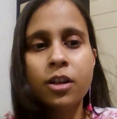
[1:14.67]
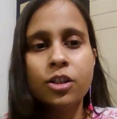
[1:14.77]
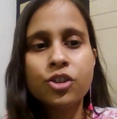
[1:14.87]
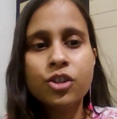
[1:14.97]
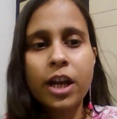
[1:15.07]

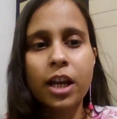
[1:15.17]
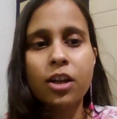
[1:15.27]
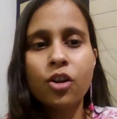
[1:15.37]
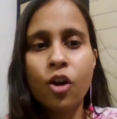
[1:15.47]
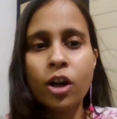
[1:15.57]

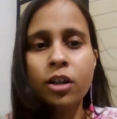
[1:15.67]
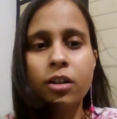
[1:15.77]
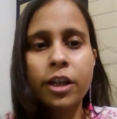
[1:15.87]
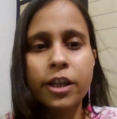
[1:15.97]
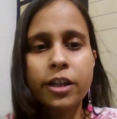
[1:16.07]
shall not
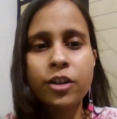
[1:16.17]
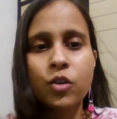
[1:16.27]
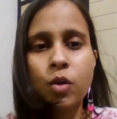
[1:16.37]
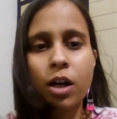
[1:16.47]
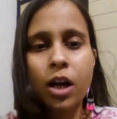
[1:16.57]
take
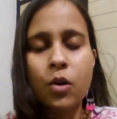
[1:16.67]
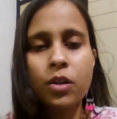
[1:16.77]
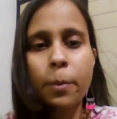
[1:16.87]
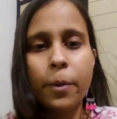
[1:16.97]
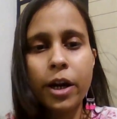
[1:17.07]
into account
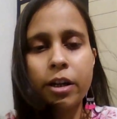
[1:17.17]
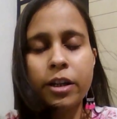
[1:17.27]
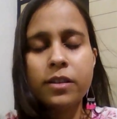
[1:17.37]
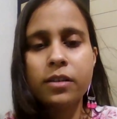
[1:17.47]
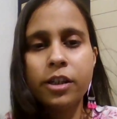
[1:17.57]
the
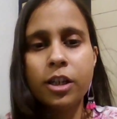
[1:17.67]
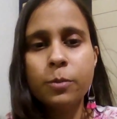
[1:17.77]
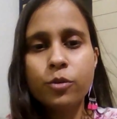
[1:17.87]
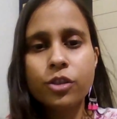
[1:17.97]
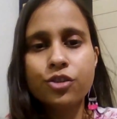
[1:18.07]
party's legal
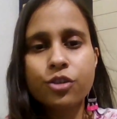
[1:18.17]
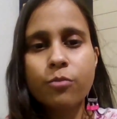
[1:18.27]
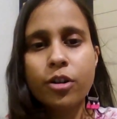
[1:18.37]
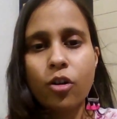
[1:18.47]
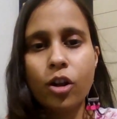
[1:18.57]
position
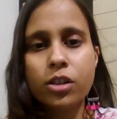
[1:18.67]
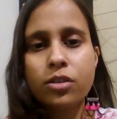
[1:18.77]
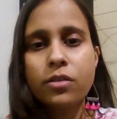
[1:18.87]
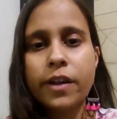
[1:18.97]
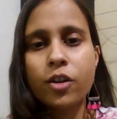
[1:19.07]
but
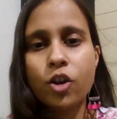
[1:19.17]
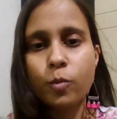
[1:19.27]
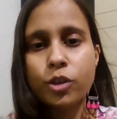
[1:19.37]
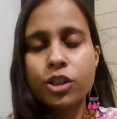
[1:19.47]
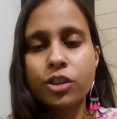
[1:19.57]
also their
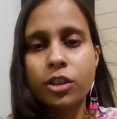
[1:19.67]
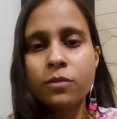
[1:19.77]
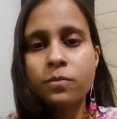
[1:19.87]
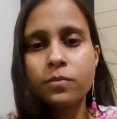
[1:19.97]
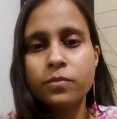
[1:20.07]
commercial,
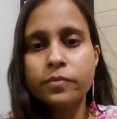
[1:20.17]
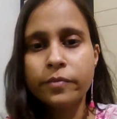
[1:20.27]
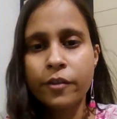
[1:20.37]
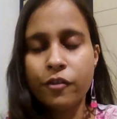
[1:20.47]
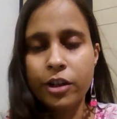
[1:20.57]

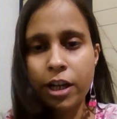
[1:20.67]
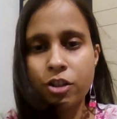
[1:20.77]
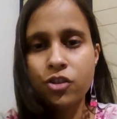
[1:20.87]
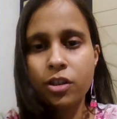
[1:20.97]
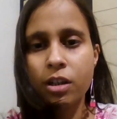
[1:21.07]

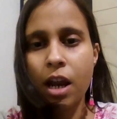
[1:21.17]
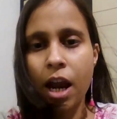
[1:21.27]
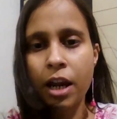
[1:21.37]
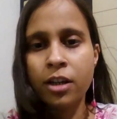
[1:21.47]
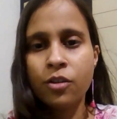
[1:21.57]
financial
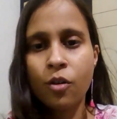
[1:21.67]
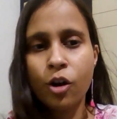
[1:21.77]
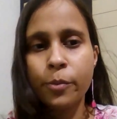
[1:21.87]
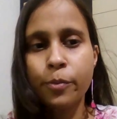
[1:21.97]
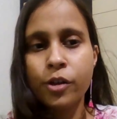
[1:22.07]
and
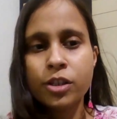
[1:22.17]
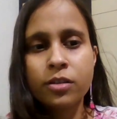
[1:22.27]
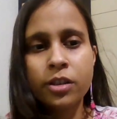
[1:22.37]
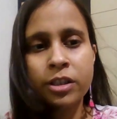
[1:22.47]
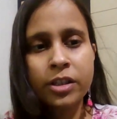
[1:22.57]
or
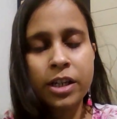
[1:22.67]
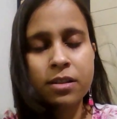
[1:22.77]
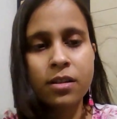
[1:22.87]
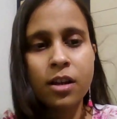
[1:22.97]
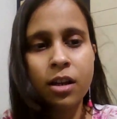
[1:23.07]
personal
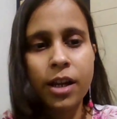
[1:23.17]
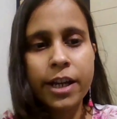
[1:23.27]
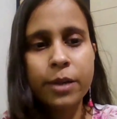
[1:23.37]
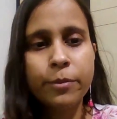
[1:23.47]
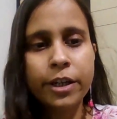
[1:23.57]
interest.
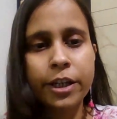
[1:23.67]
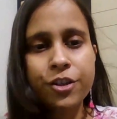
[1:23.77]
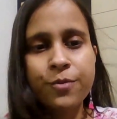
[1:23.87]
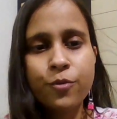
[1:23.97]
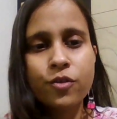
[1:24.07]
Like in
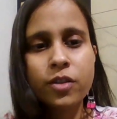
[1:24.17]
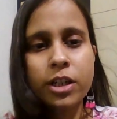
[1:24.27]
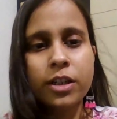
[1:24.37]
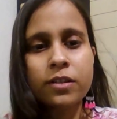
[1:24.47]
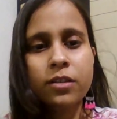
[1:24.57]
mediation
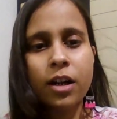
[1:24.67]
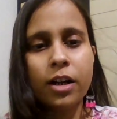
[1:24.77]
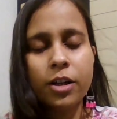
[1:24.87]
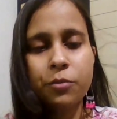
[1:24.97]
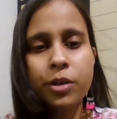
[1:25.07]
proceedings, the
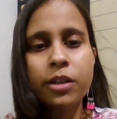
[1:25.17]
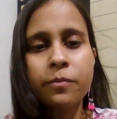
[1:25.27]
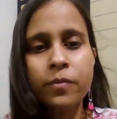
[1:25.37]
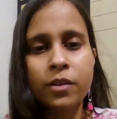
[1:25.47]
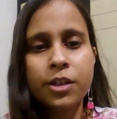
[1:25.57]
ultimate
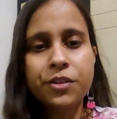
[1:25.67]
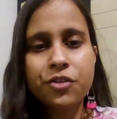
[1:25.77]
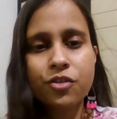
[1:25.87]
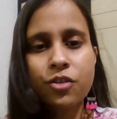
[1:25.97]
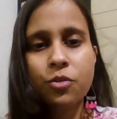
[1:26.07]

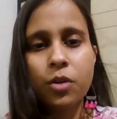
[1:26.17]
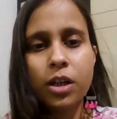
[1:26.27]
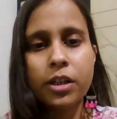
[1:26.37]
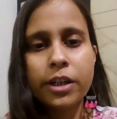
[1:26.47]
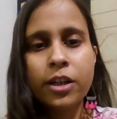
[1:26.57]
decision to
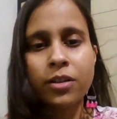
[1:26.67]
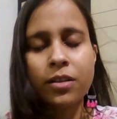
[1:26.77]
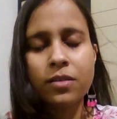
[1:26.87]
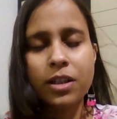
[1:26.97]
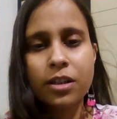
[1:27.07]
agree on the
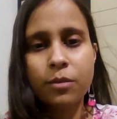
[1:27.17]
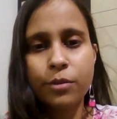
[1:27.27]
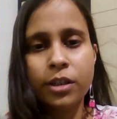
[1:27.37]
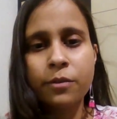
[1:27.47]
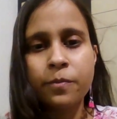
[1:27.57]

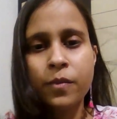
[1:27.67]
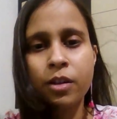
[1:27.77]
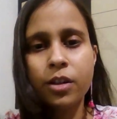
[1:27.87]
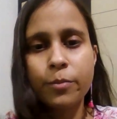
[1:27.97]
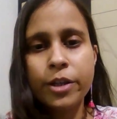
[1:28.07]
settlement
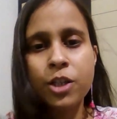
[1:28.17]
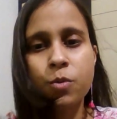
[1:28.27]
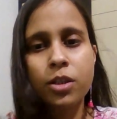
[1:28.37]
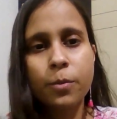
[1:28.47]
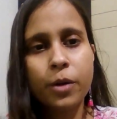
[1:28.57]
remains
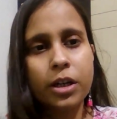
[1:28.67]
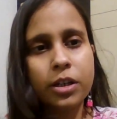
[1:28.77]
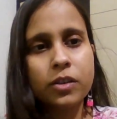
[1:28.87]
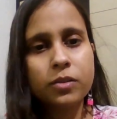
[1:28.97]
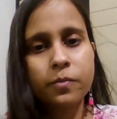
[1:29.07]
with the
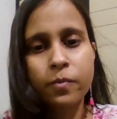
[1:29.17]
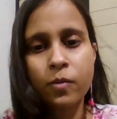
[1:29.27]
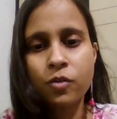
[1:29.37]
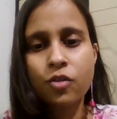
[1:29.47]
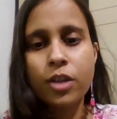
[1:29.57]
parties.
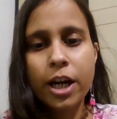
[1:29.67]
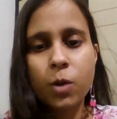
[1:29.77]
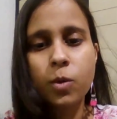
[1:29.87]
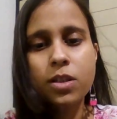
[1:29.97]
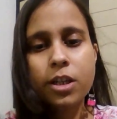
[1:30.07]
So
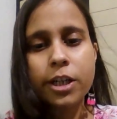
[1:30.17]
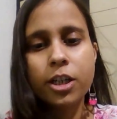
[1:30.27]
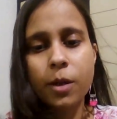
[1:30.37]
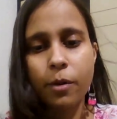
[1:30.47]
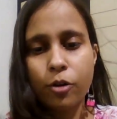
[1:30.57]
that was it
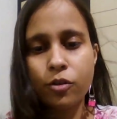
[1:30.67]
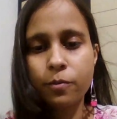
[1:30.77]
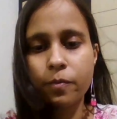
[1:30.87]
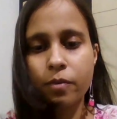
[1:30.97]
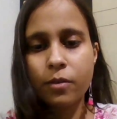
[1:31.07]
about
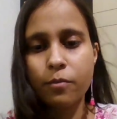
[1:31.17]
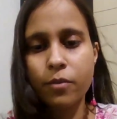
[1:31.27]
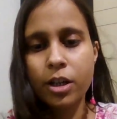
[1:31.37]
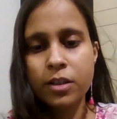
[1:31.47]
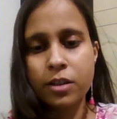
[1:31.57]

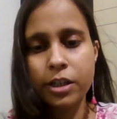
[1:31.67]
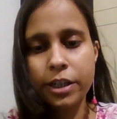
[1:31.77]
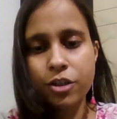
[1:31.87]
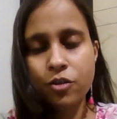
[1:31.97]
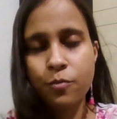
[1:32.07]

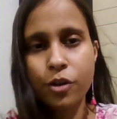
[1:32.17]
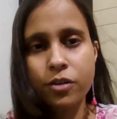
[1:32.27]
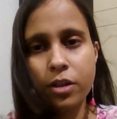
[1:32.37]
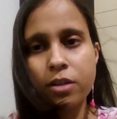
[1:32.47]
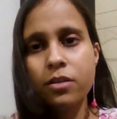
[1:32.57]
conciliation
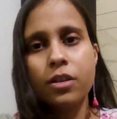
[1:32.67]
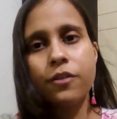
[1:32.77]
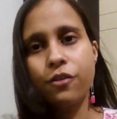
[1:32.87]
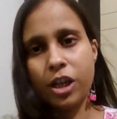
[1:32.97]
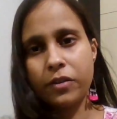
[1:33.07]
process.
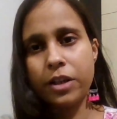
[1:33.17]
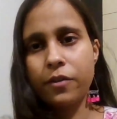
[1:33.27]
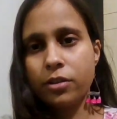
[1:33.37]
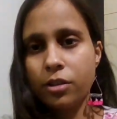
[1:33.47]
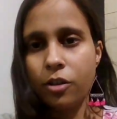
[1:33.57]
If you have any
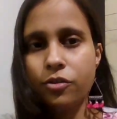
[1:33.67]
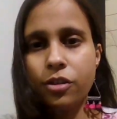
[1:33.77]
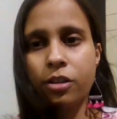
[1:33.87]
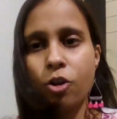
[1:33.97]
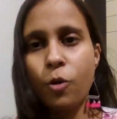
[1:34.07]
further doubts, you
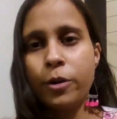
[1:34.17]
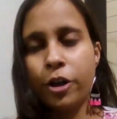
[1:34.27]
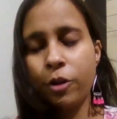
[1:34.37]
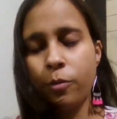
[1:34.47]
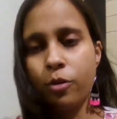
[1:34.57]
can comment
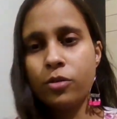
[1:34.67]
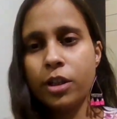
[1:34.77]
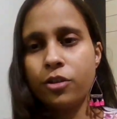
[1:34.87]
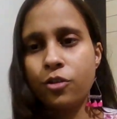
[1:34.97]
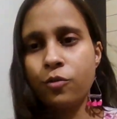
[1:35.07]
down below. Thank